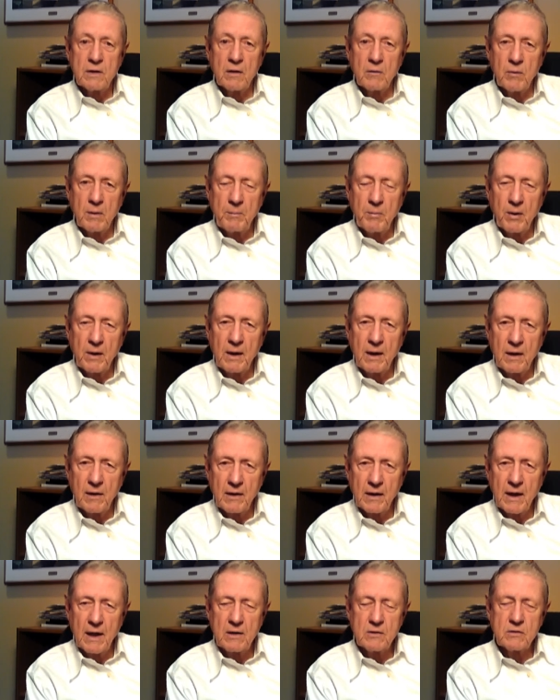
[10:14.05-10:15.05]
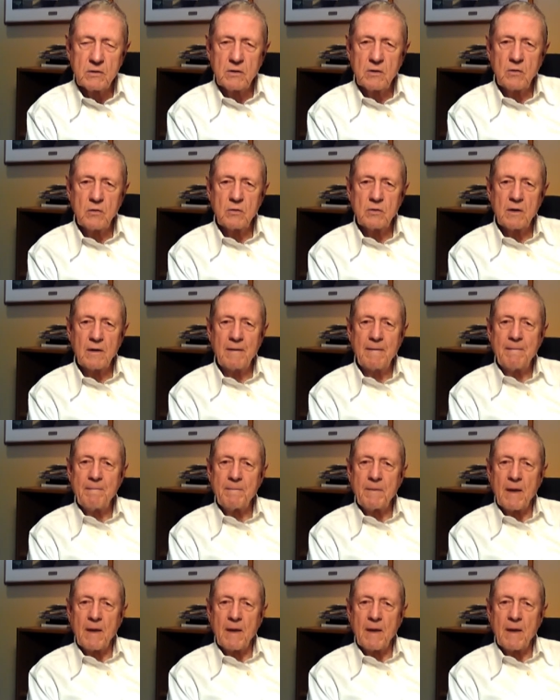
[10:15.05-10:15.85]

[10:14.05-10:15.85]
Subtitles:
can we put into the Constitution